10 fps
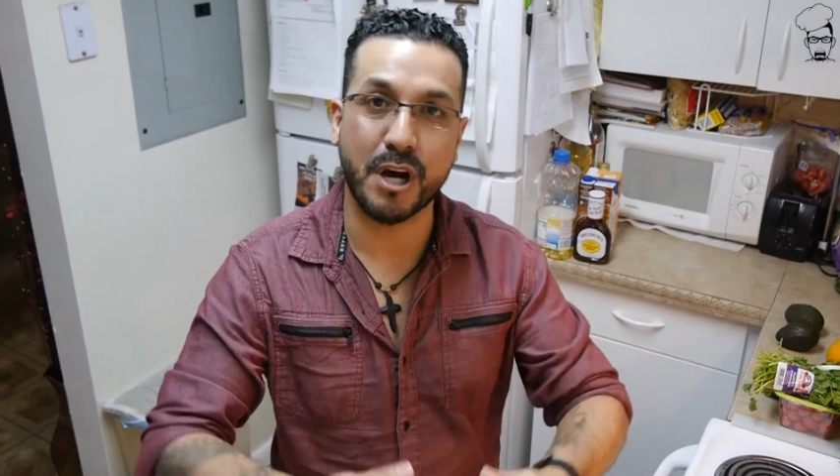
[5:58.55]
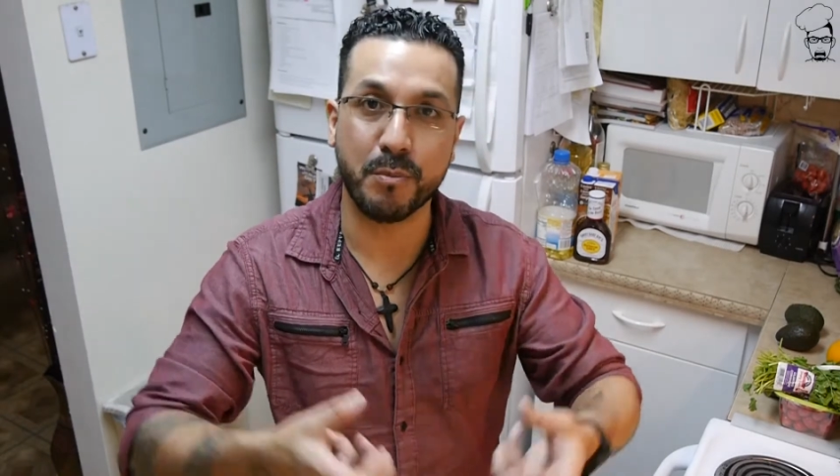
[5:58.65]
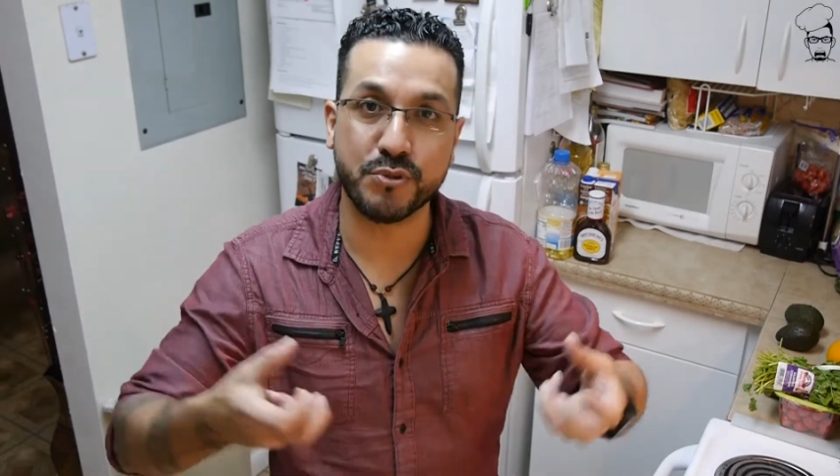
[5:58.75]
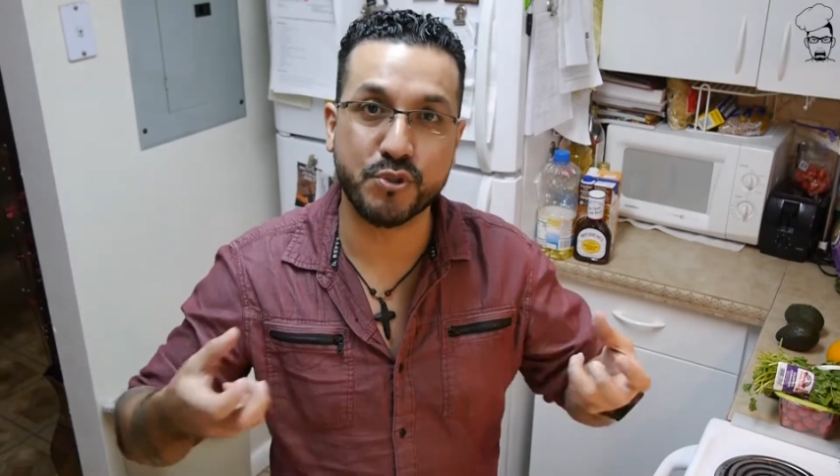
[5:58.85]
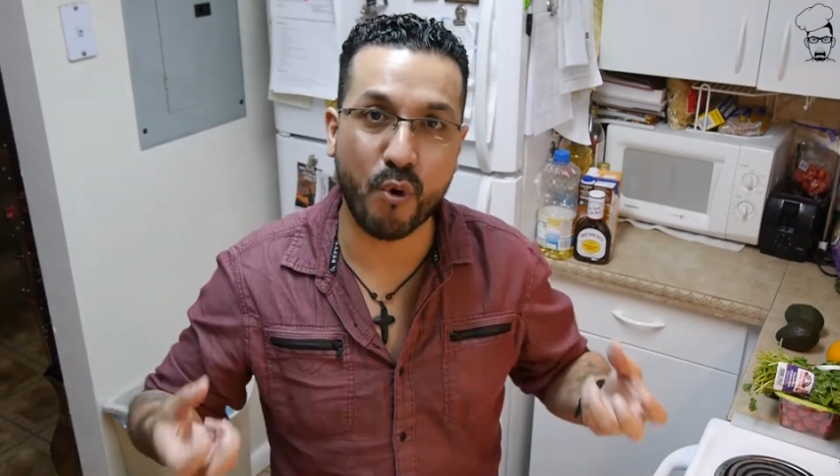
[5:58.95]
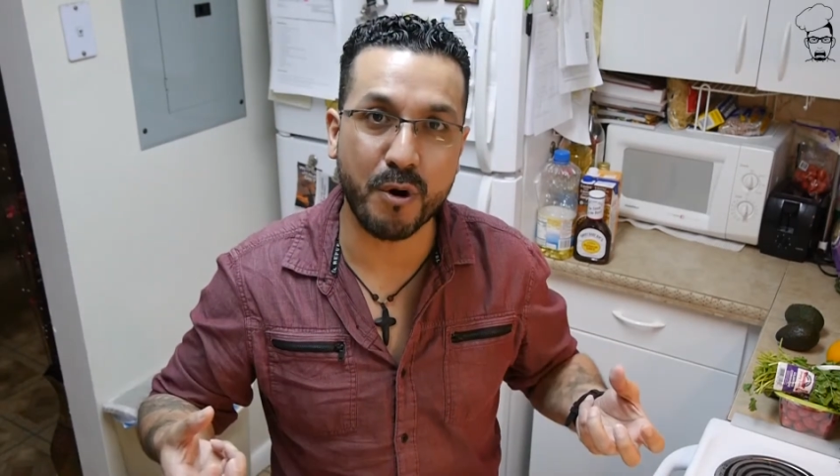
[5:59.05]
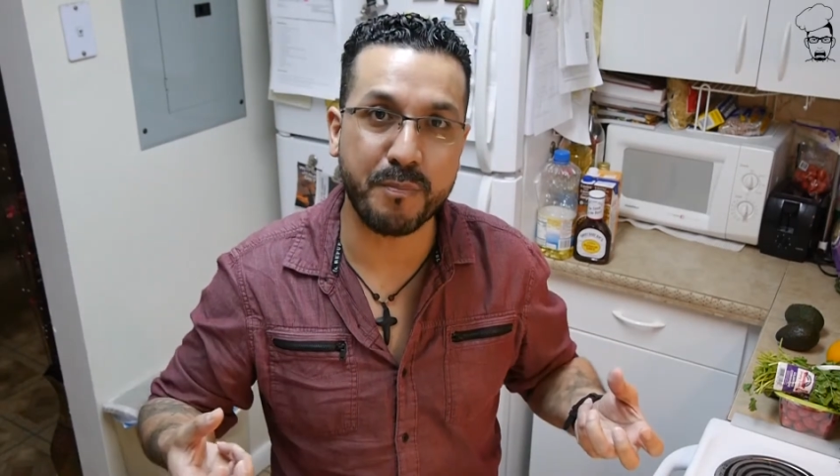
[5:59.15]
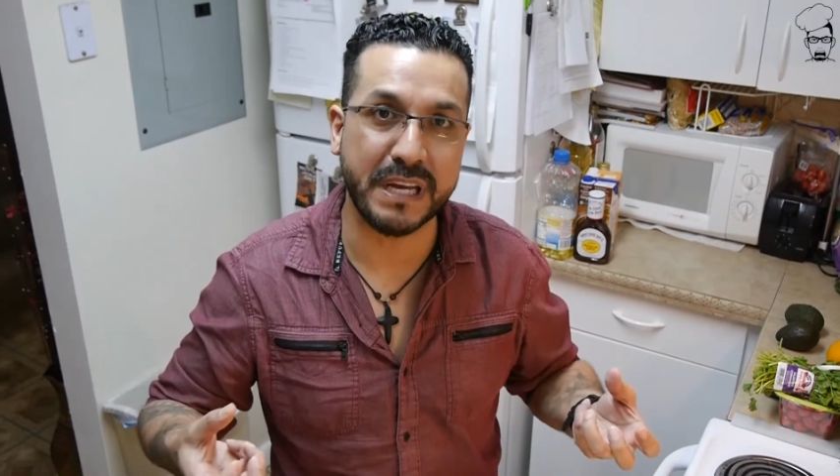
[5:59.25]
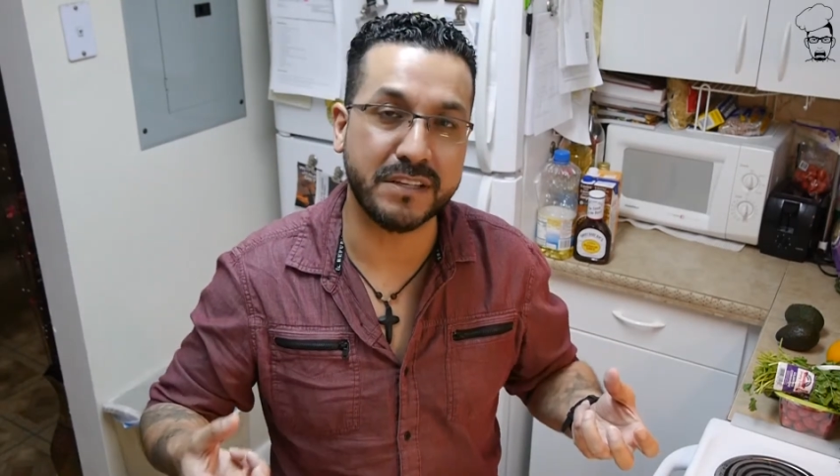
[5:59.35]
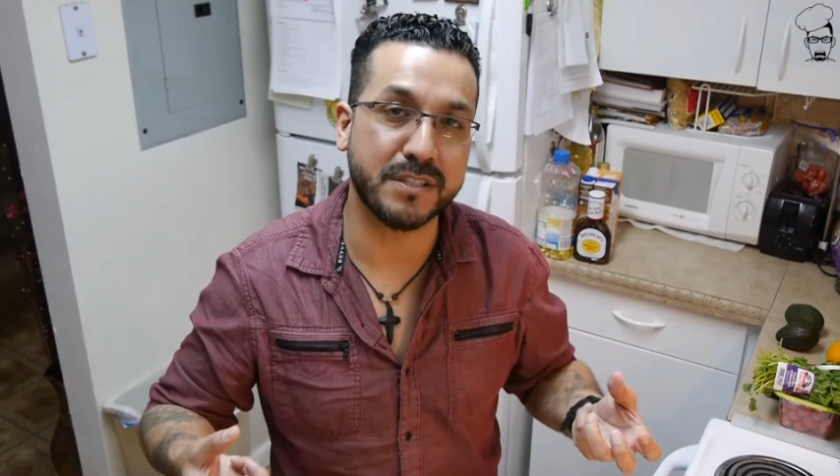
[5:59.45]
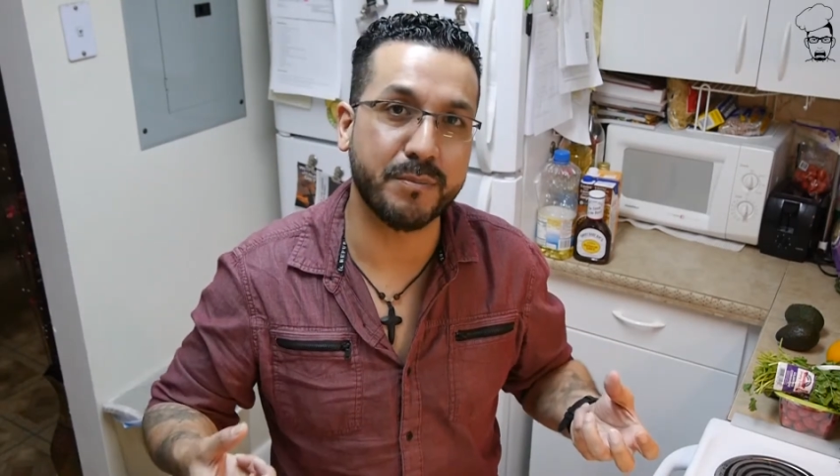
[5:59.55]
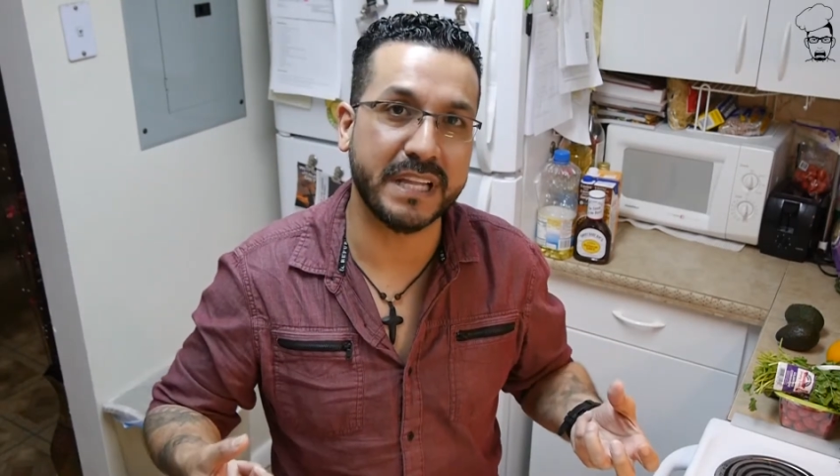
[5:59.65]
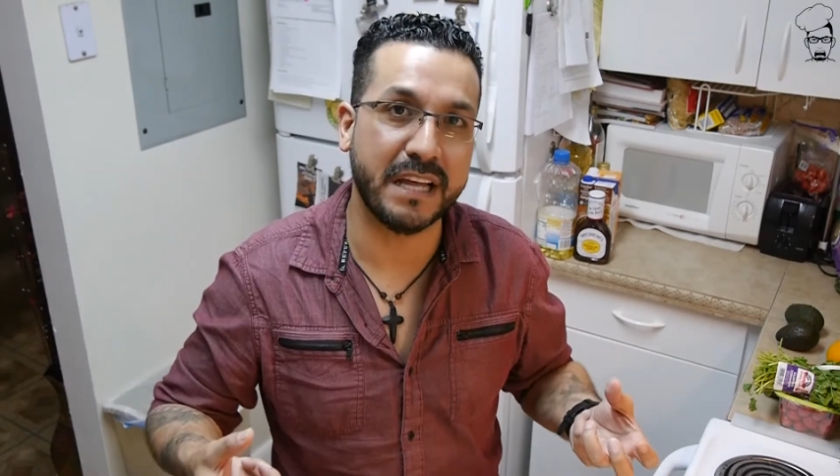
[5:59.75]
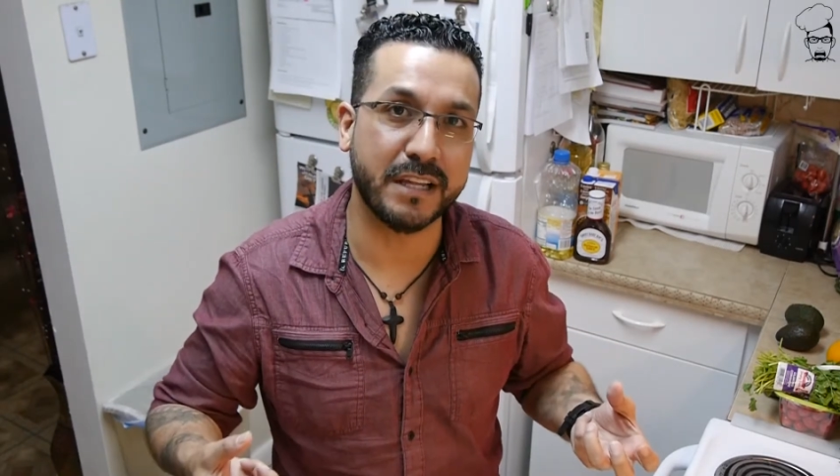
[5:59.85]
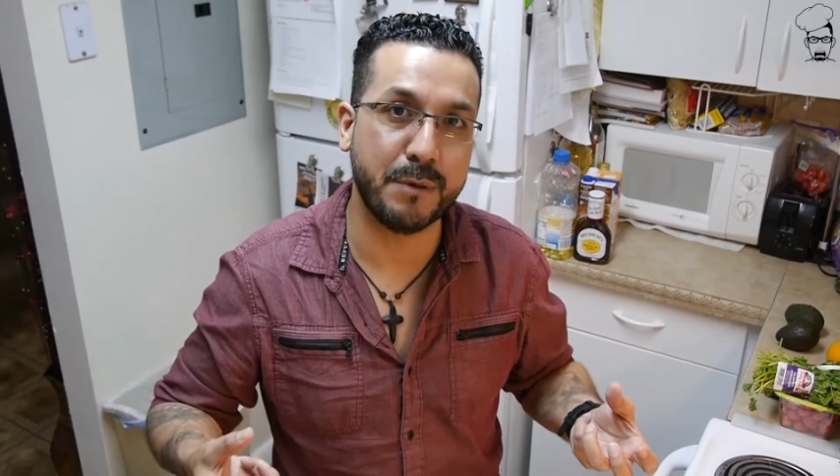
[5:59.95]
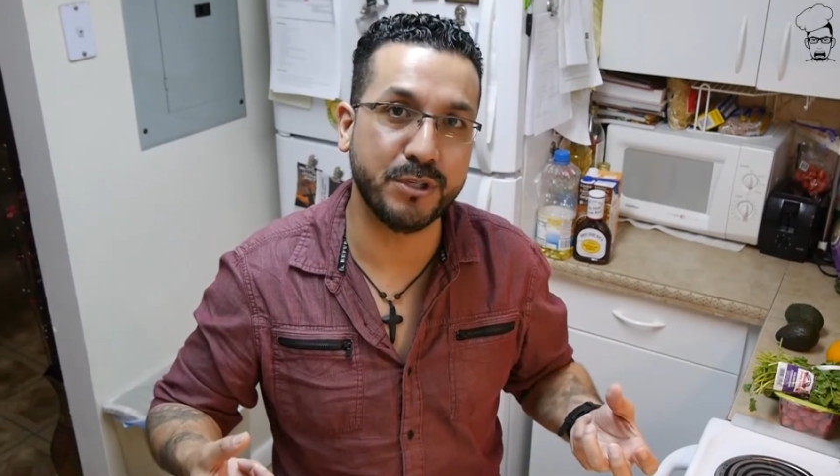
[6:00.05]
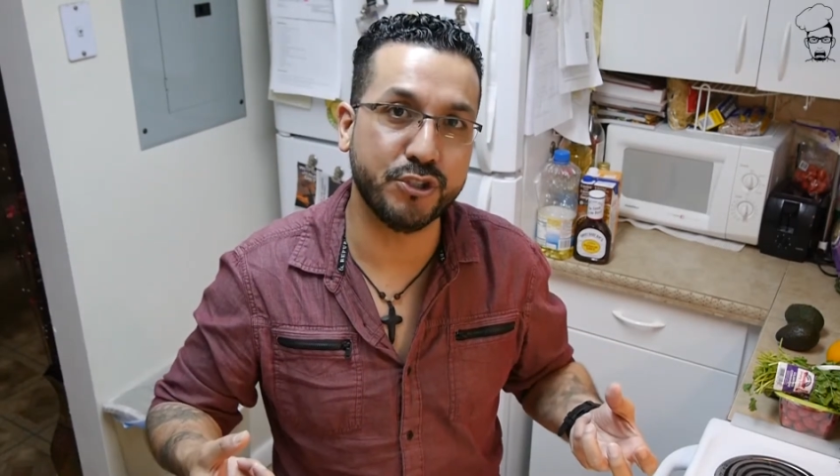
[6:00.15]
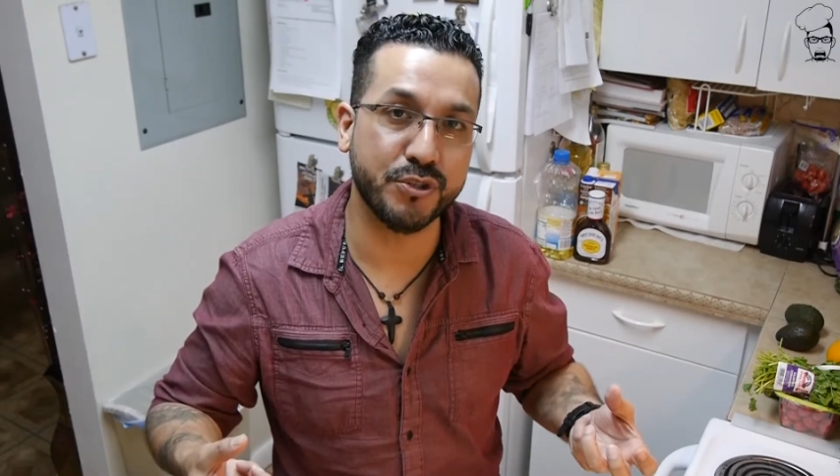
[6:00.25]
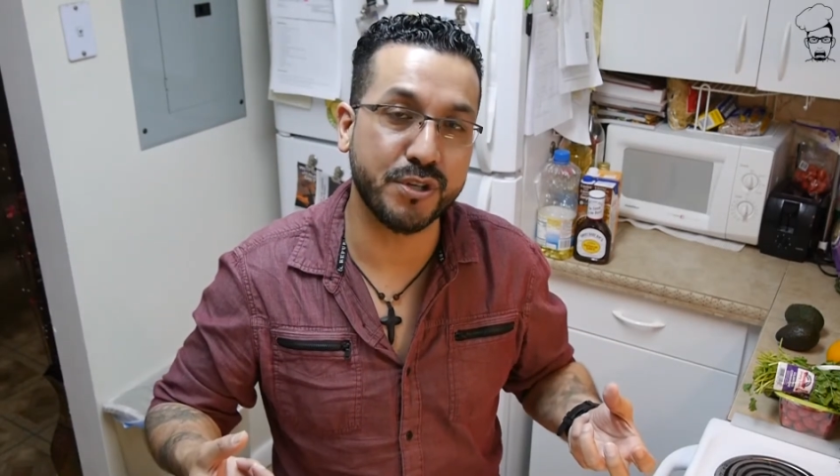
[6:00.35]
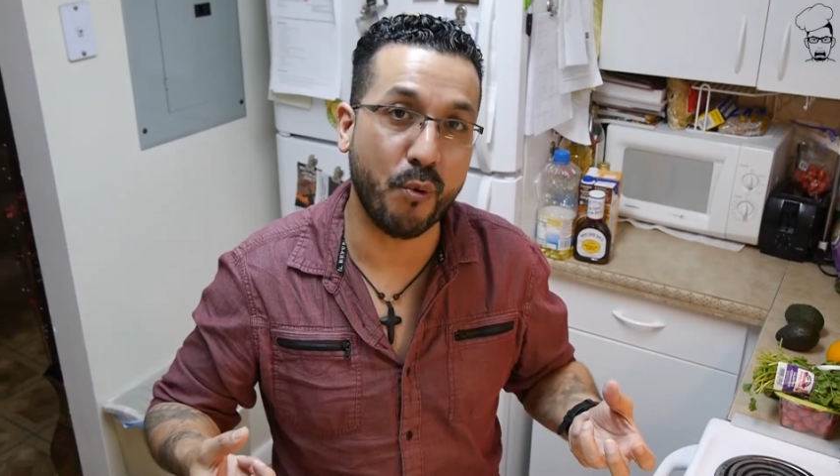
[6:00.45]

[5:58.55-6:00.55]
absorbing some of that lemon juice